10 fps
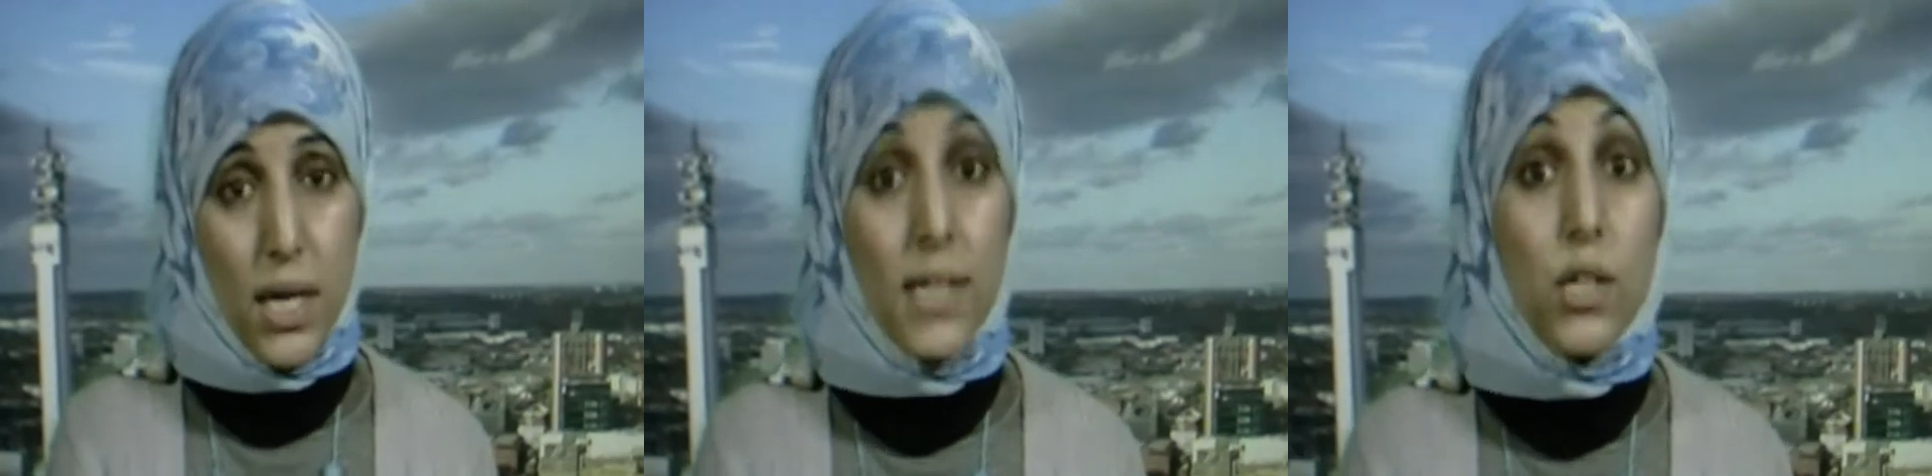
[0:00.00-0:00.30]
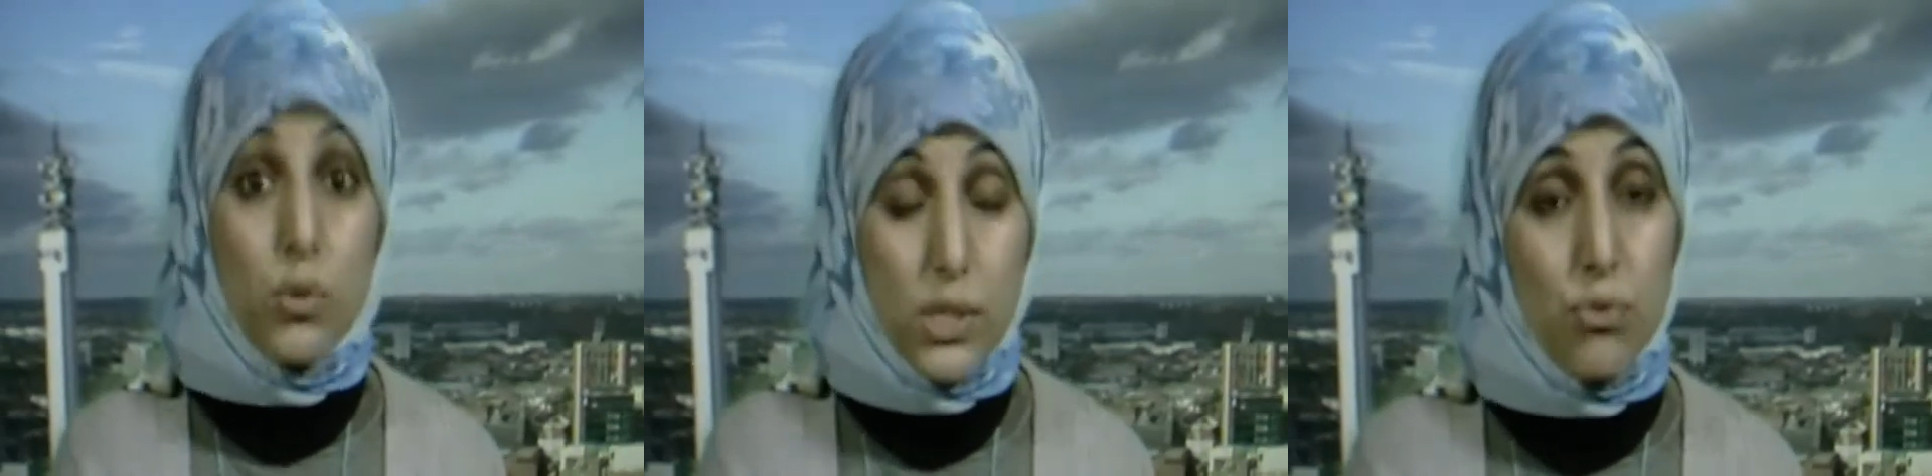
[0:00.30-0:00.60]
And
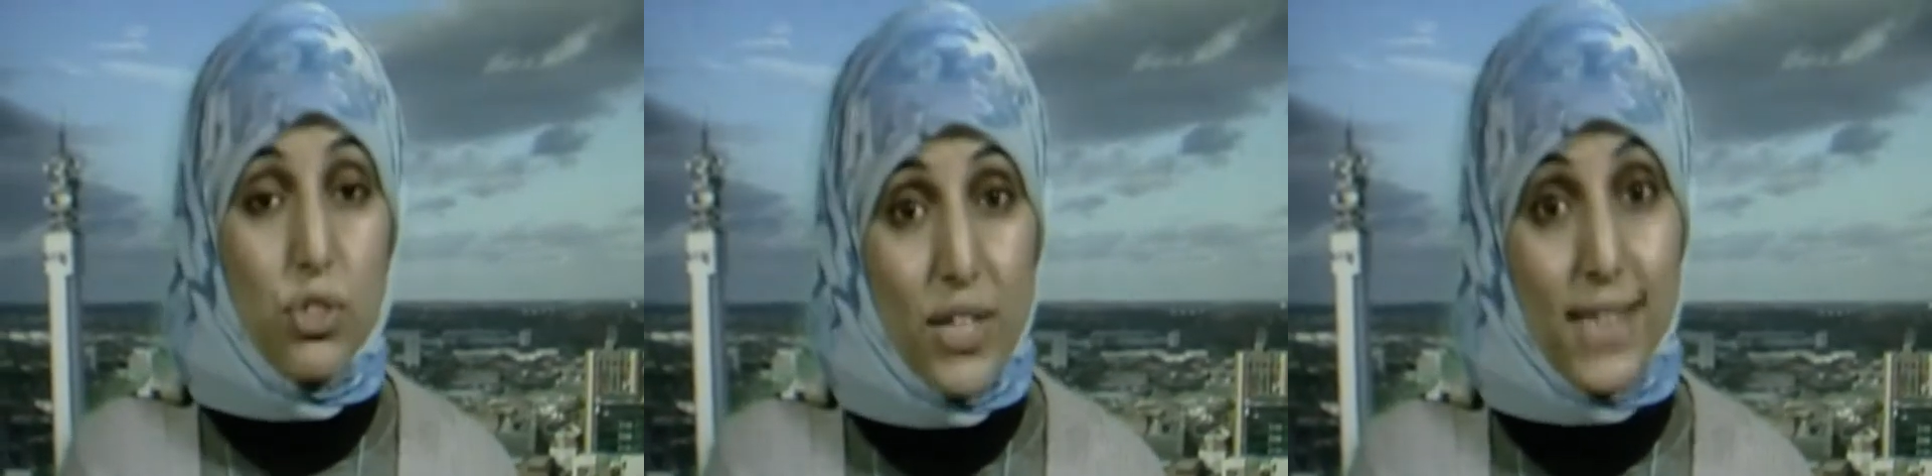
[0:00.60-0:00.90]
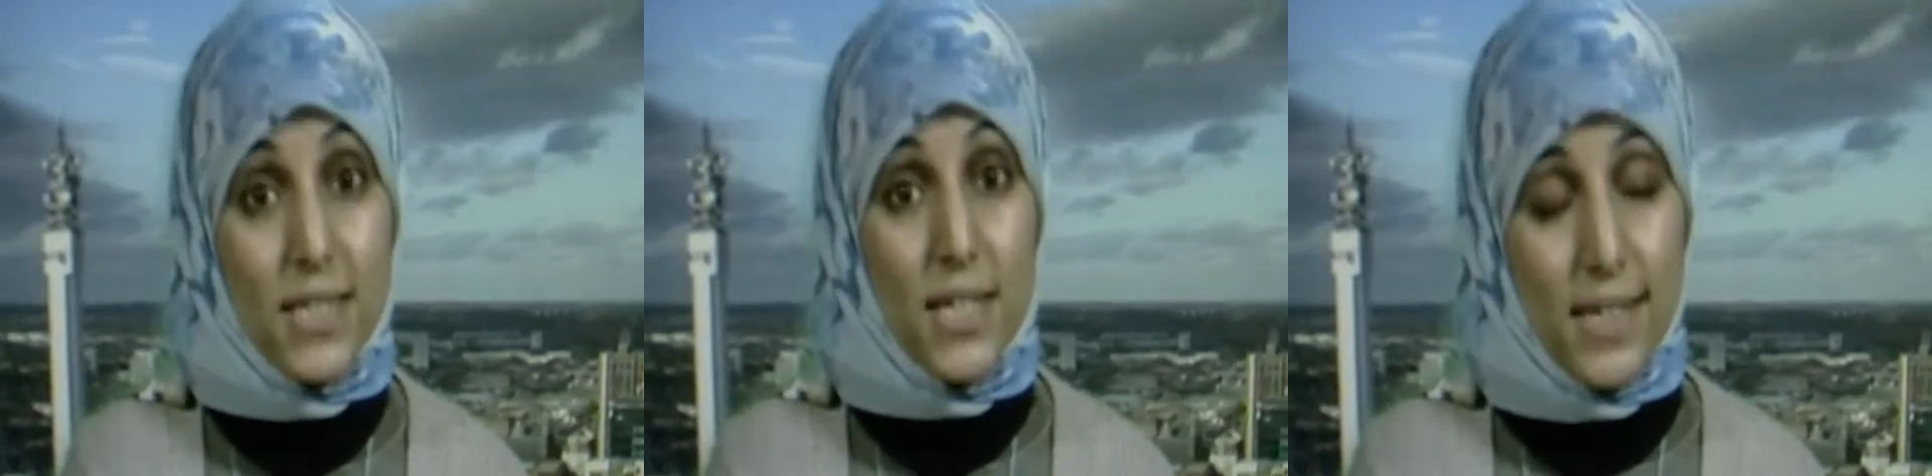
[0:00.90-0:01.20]
I also
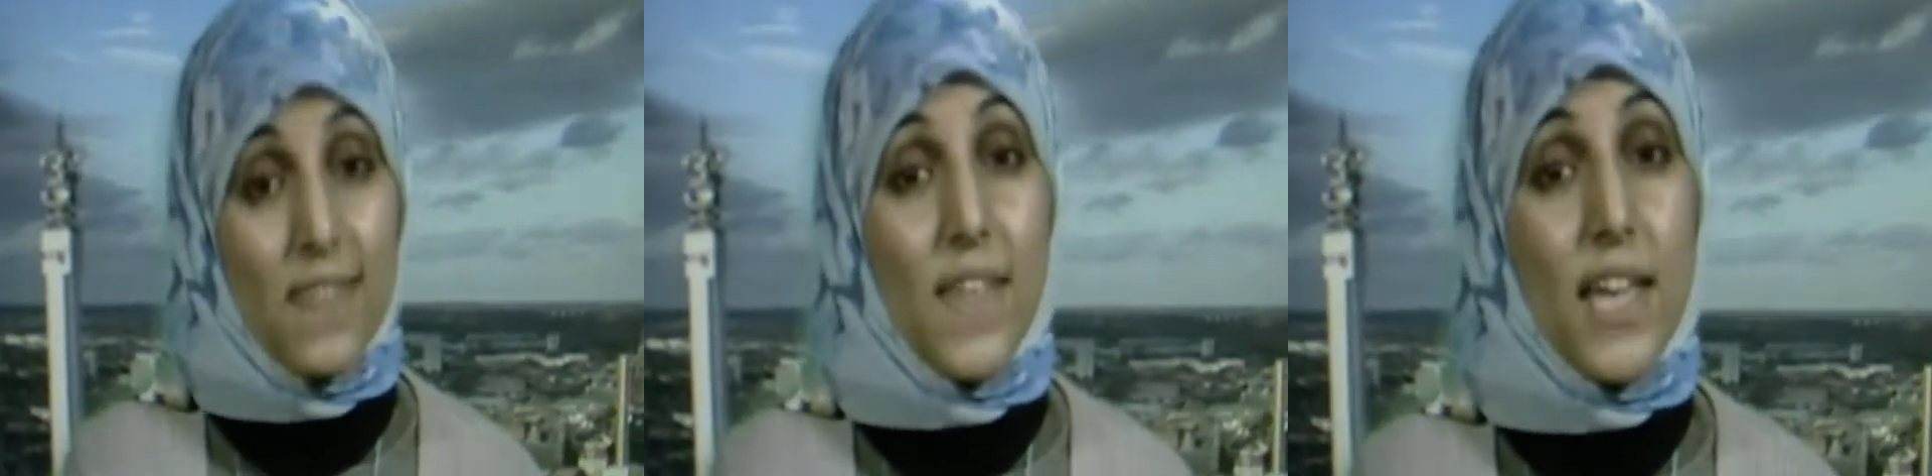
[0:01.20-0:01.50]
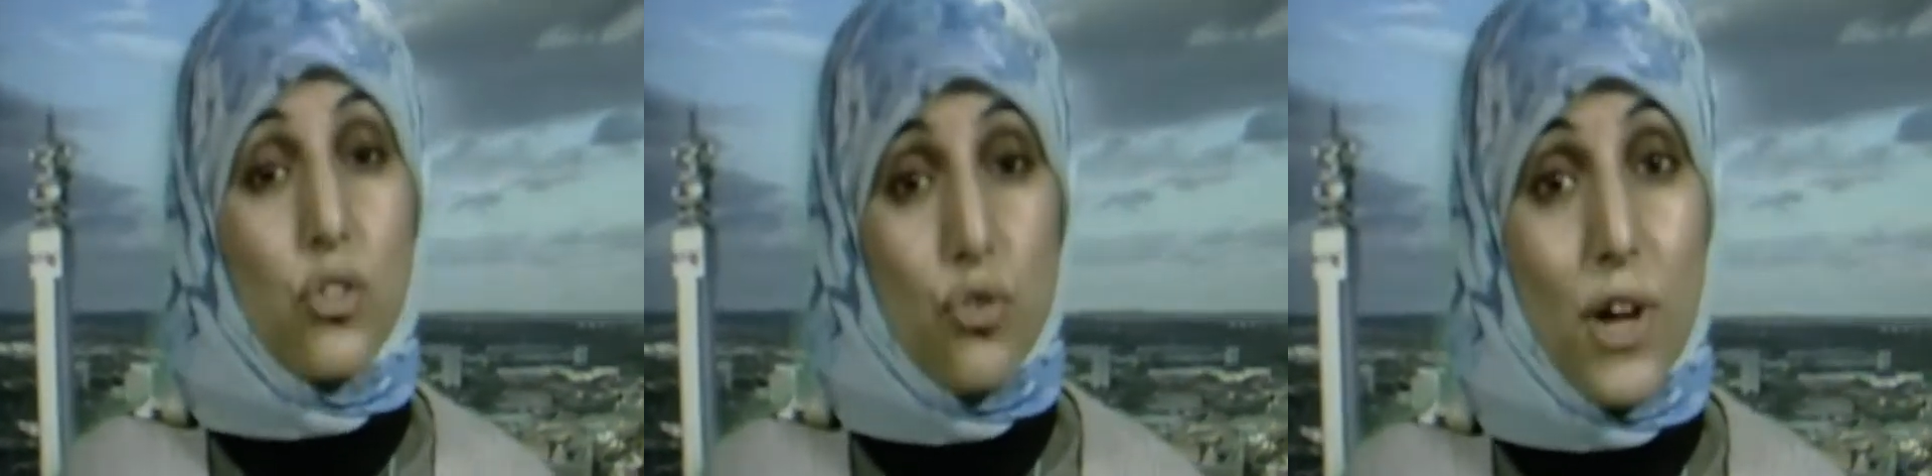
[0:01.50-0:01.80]
reject that they
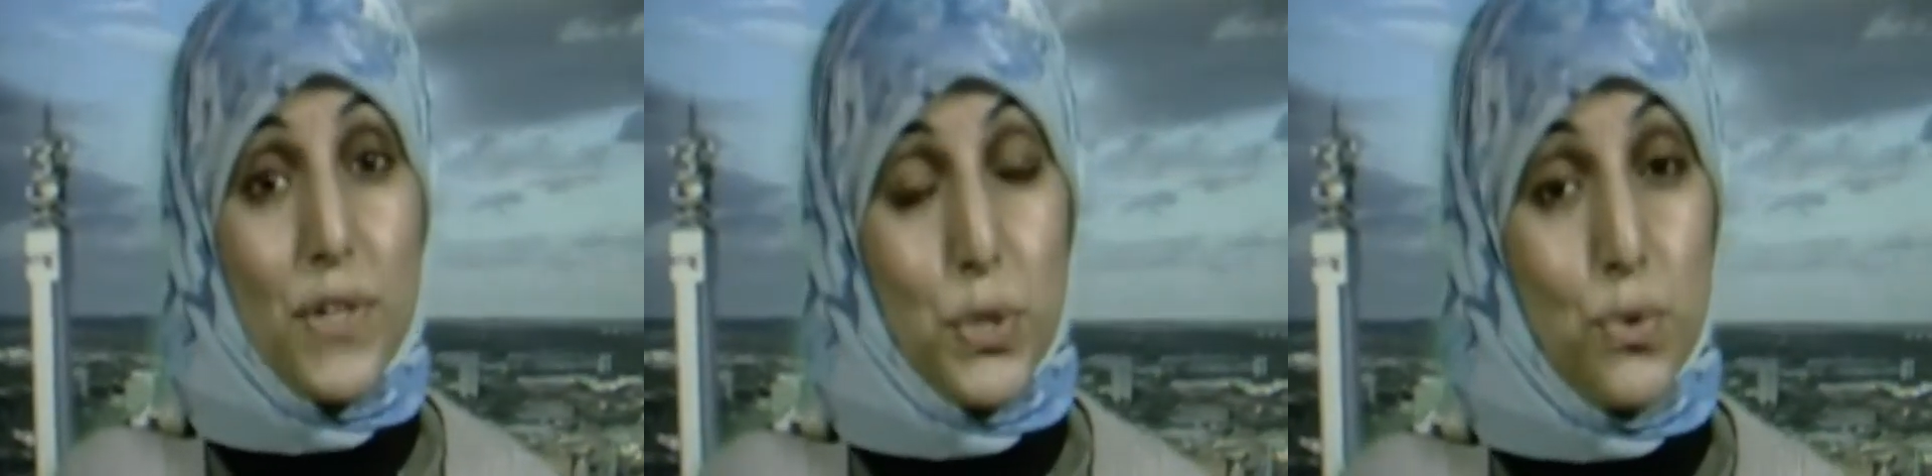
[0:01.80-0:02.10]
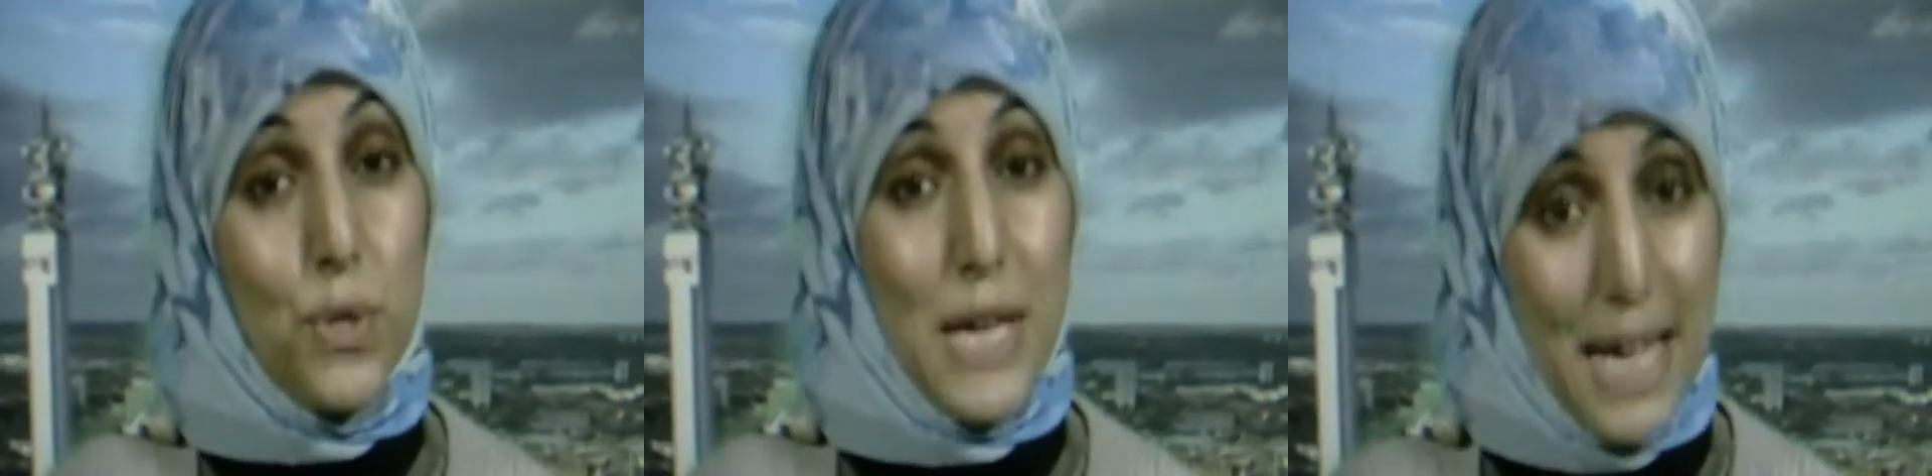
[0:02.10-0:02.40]
are trying to